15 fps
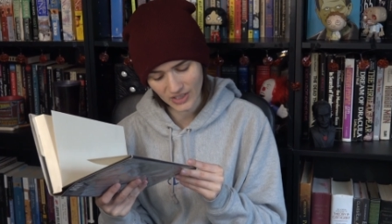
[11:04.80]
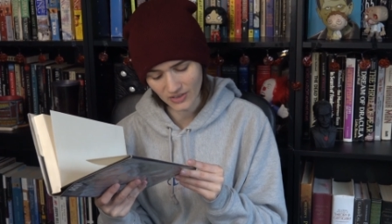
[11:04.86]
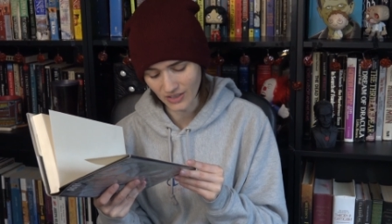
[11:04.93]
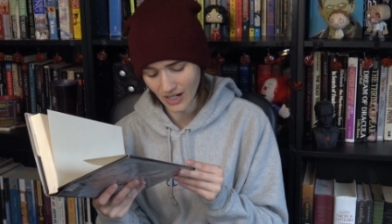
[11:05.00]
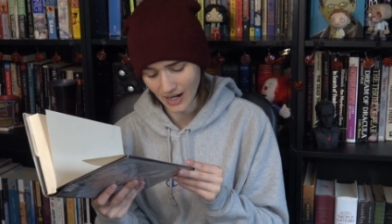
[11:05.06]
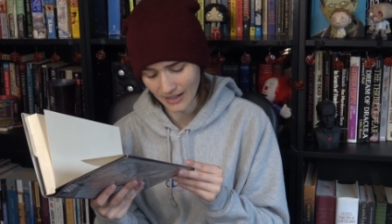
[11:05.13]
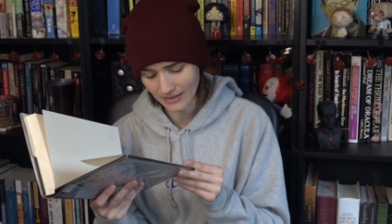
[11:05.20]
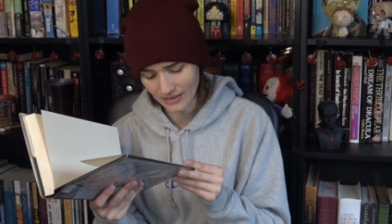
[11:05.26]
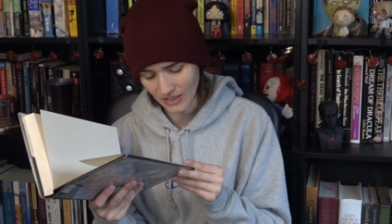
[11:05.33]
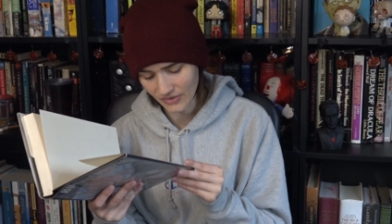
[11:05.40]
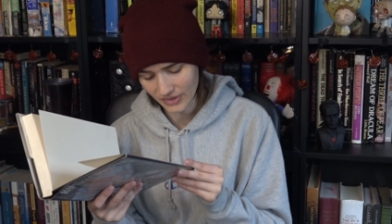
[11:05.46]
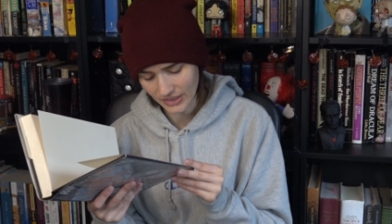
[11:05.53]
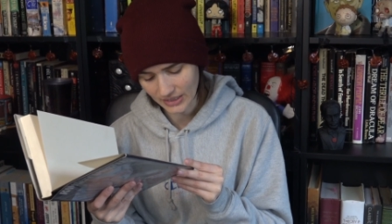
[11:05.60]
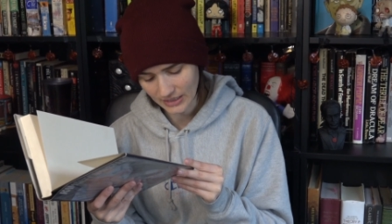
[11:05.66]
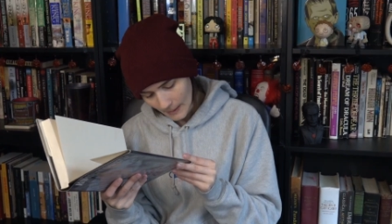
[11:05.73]
or I
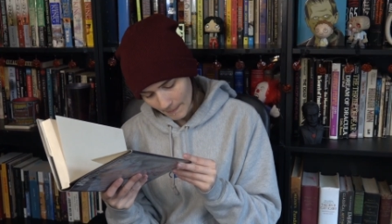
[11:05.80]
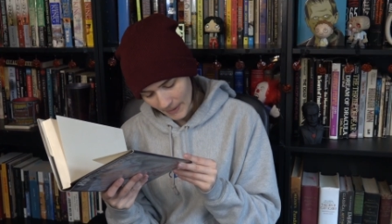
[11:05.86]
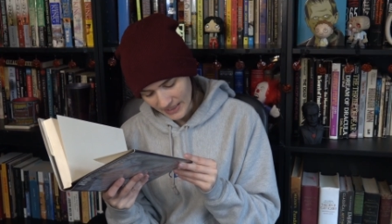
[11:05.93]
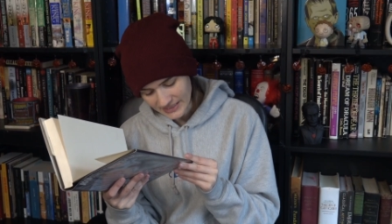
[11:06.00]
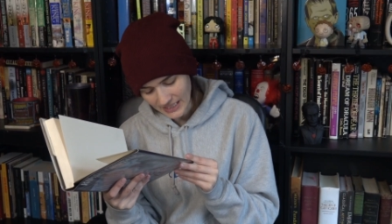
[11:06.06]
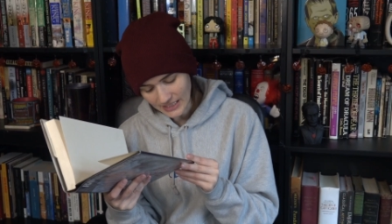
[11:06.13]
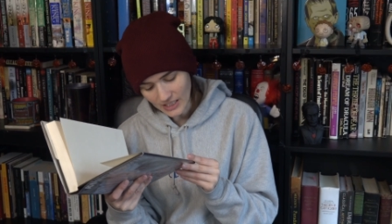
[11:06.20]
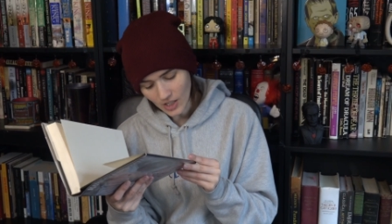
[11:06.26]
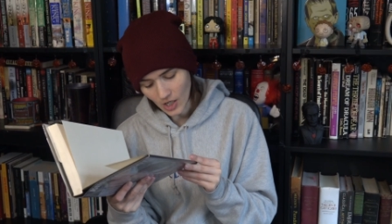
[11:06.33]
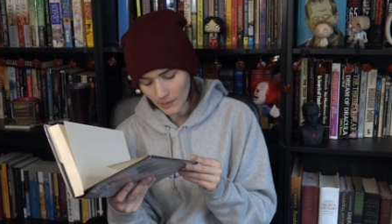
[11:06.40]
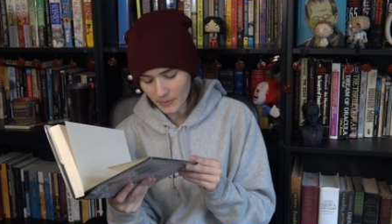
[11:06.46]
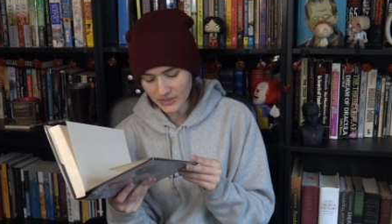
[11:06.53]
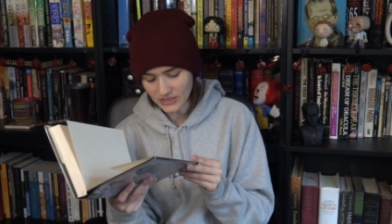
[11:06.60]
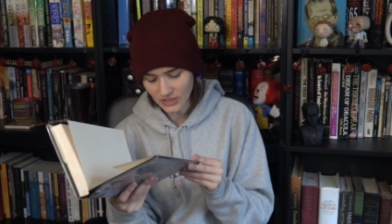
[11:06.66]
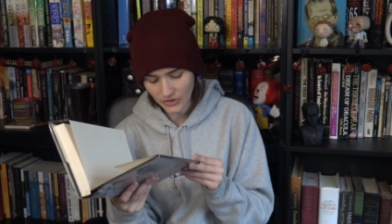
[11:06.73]
11 by sending
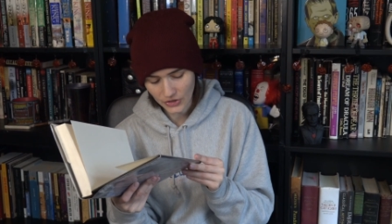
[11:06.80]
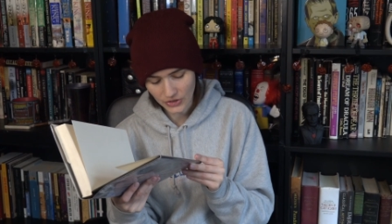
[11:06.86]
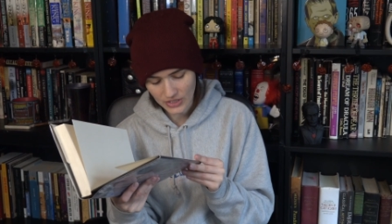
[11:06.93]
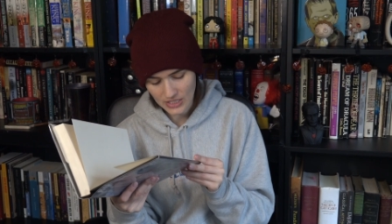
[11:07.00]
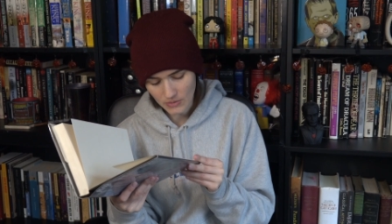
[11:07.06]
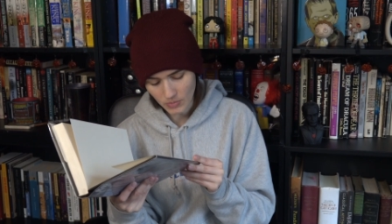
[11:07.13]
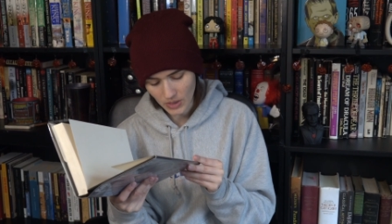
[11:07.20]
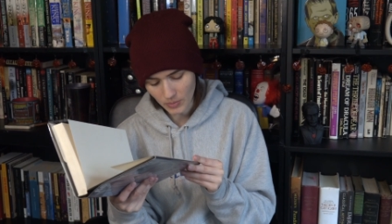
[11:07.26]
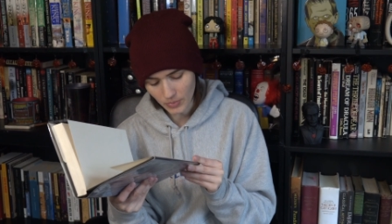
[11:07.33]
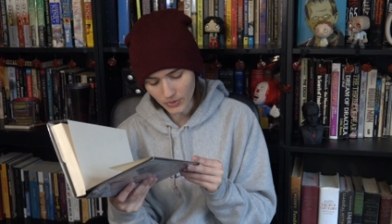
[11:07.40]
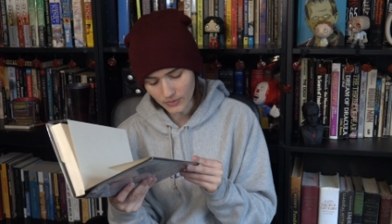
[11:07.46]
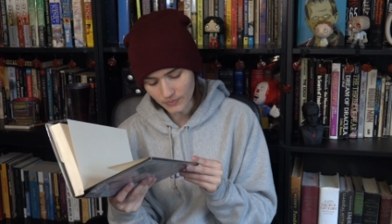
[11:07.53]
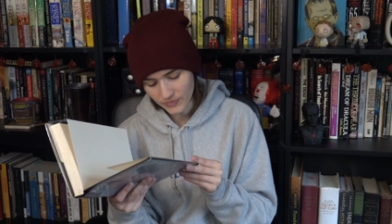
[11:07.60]
copies to 13 people.